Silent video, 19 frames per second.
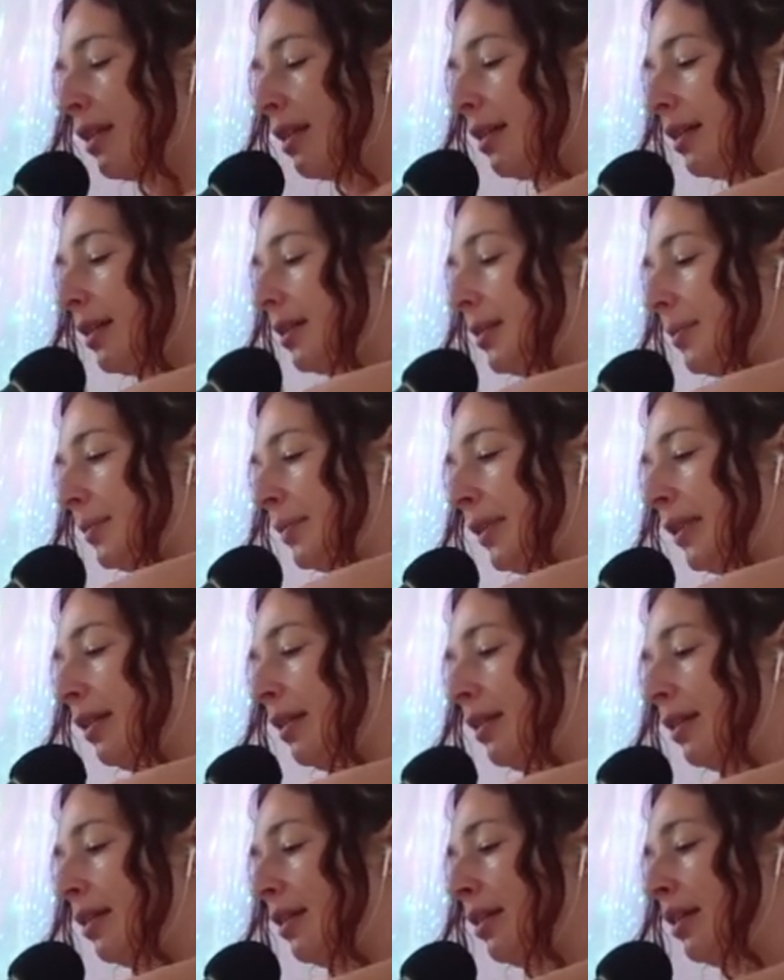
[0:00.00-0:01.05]

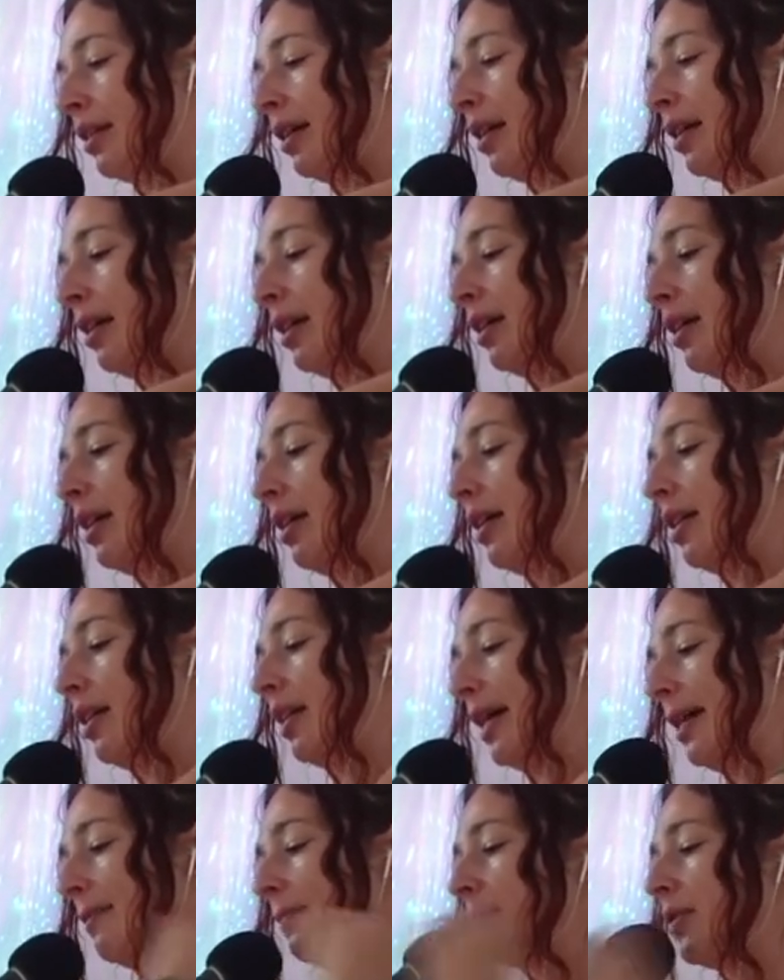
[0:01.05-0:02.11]

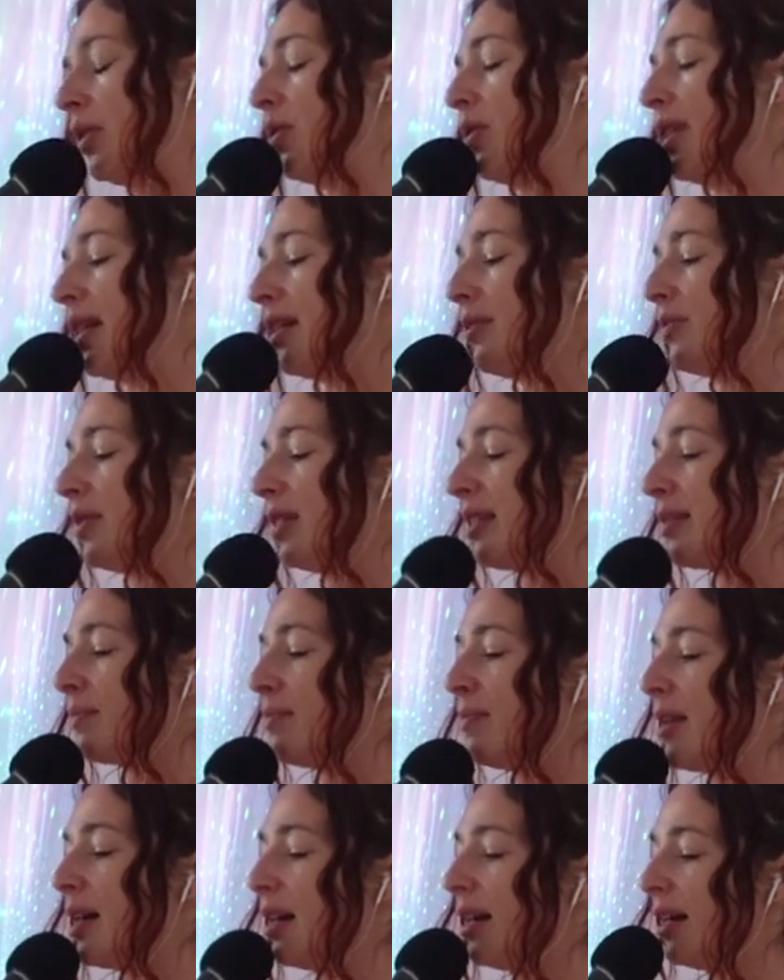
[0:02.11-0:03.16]
Okay, so that was
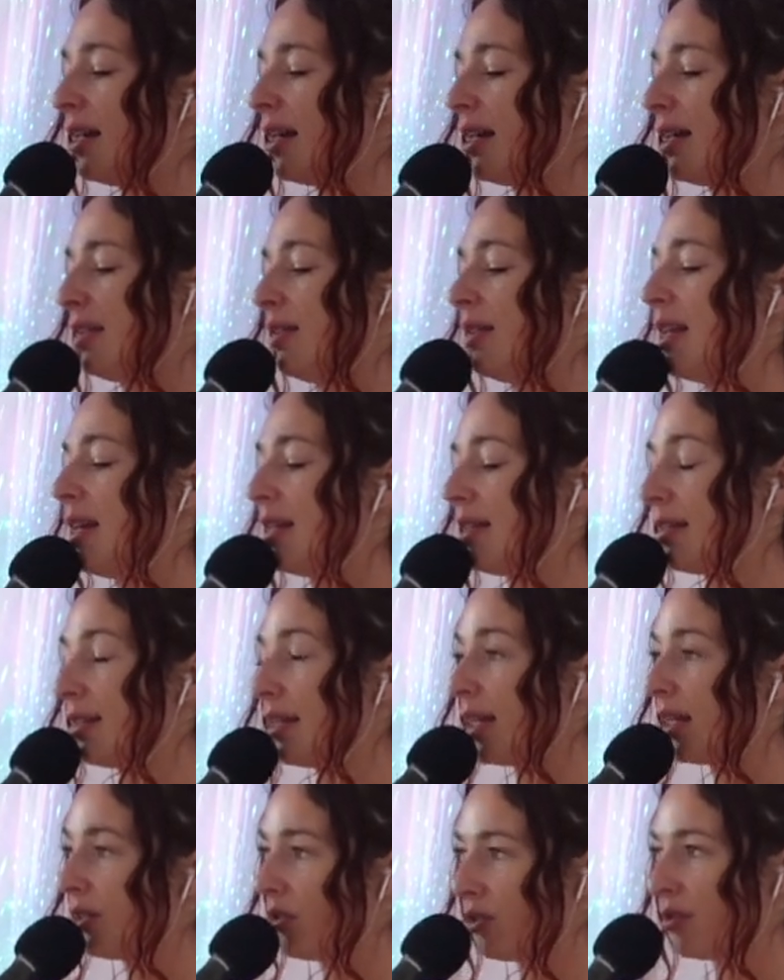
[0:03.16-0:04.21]
my that
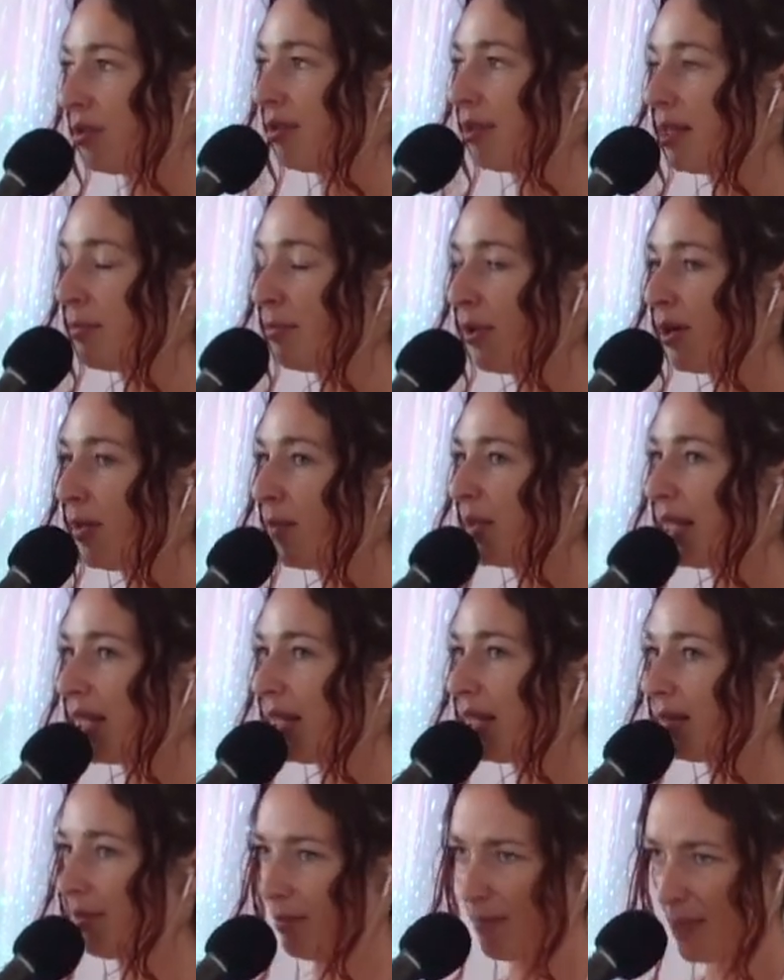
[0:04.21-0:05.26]
journaling prompt.
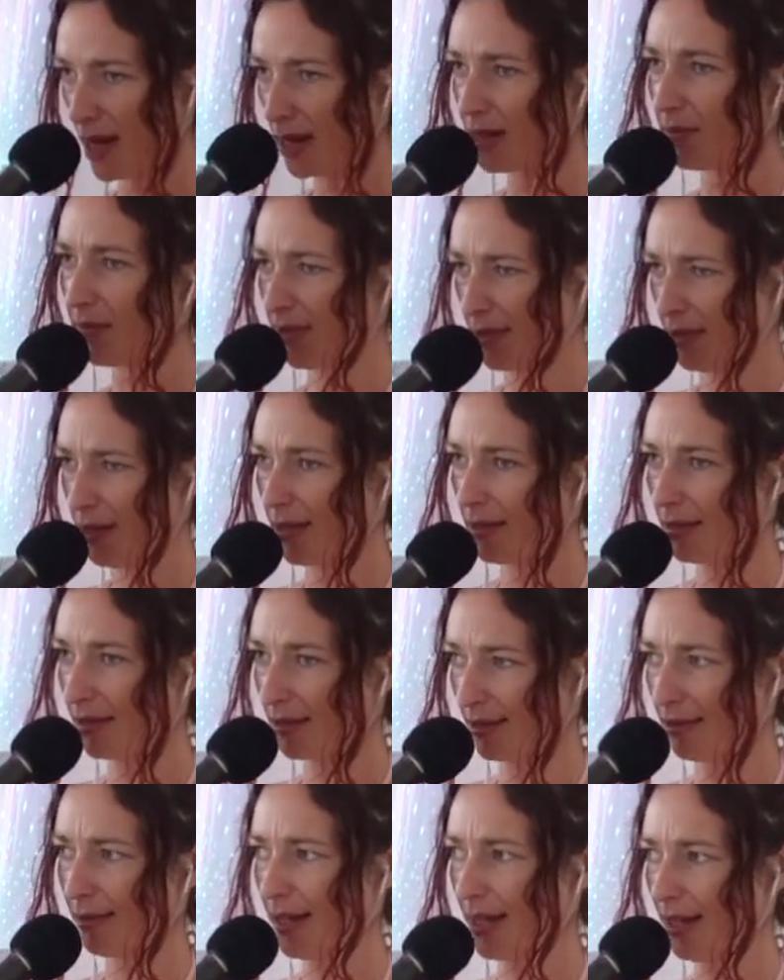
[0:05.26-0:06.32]
That back to
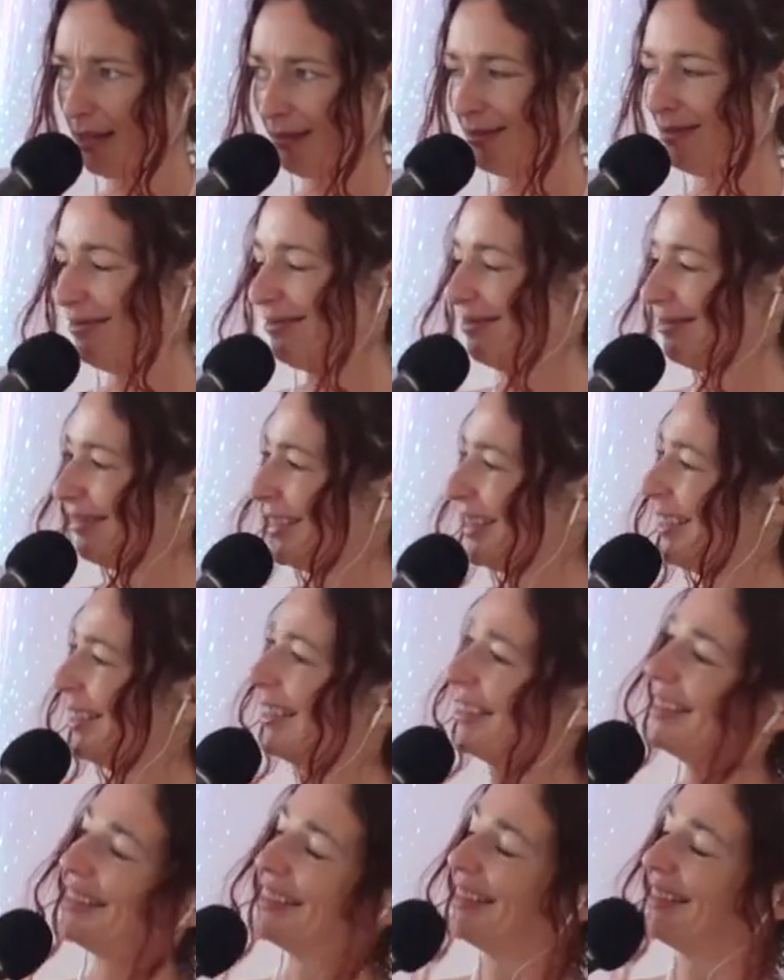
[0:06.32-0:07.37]
business. Okay,
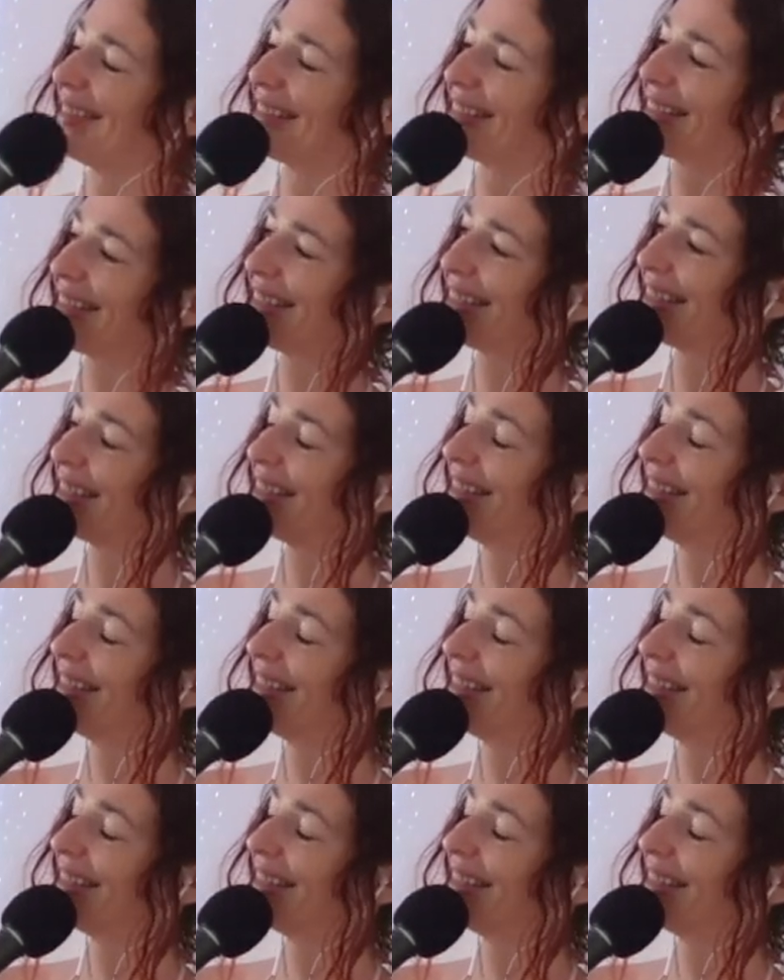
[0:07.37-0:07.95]
I'm just kidding.